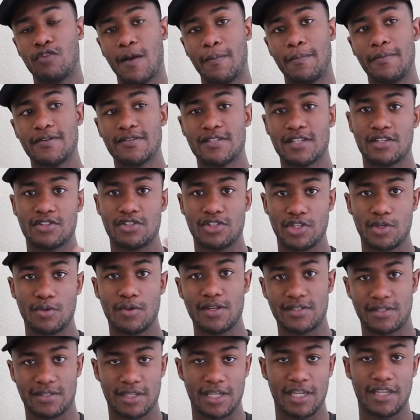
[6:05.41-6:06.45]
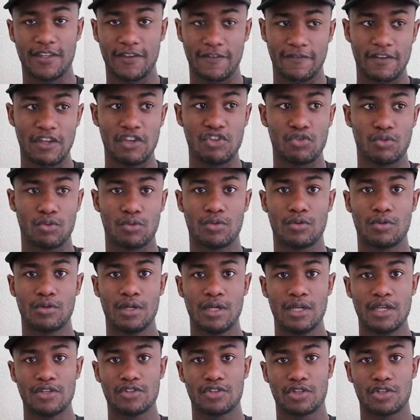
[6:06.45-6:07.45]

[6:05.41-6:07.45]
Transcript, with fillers: represents you as an individual,